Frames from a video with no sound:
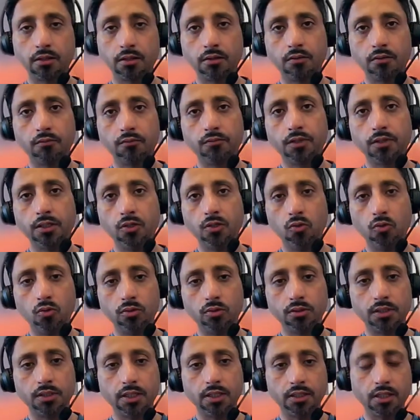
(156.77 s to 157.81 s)
we know
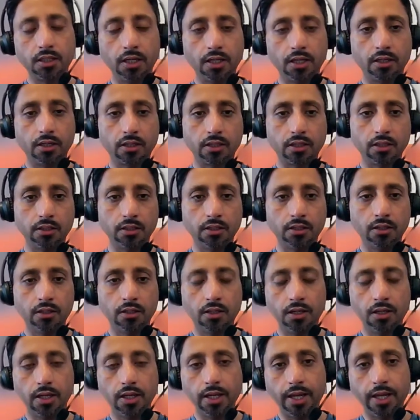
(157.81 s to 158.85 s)
that it's an
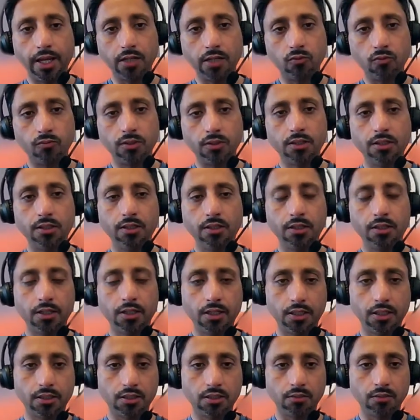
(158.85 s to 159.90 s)
annual
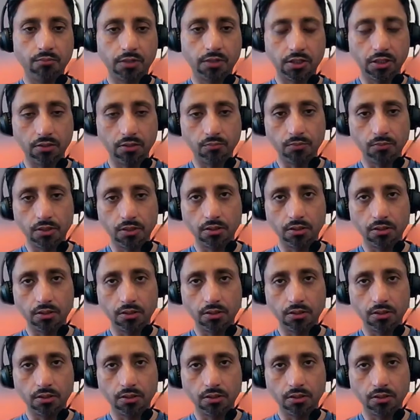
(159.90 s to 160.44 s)
income statement.